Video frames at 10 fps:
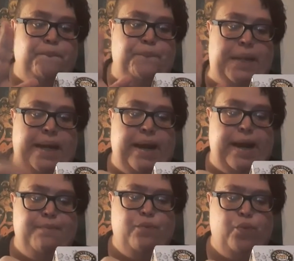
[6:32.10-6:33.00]
but
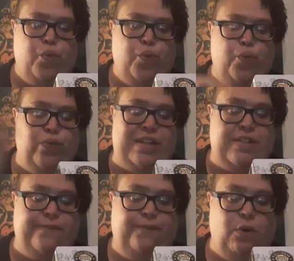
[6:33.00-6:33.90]
I'm, that's
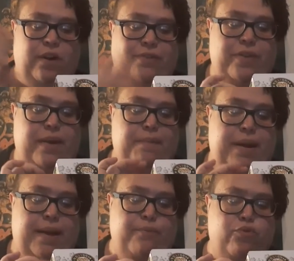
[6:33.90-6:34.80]
four of them, but
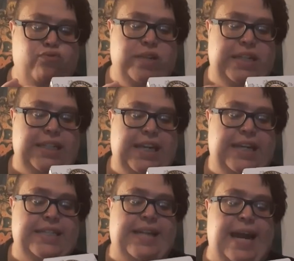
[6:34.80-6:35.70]
I'm really
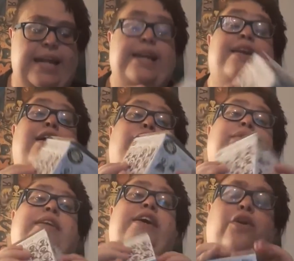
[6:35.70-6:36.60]
excited and I
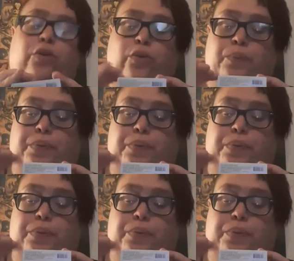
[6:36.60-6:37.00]
really hope